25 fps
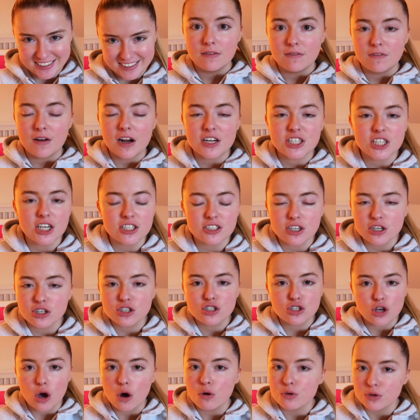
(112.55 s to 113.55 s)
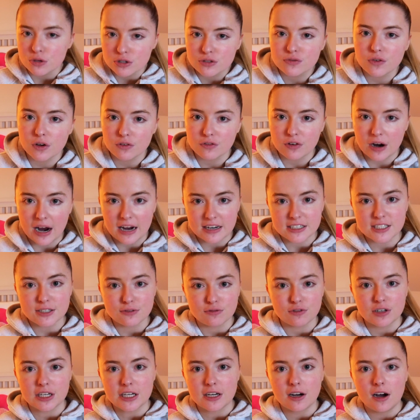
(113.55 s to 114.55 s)
Flashcards are so useful for active
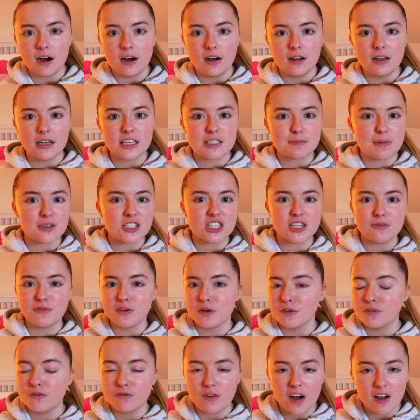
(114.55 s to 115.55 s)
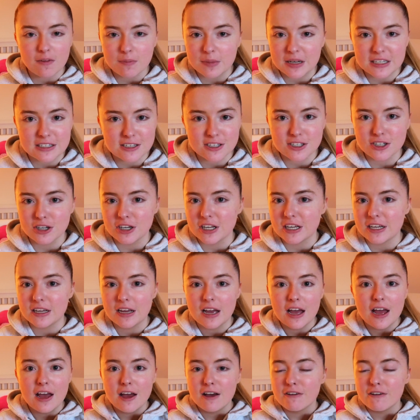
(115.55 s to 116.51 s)
recall, especially if you have 5 minutes to study,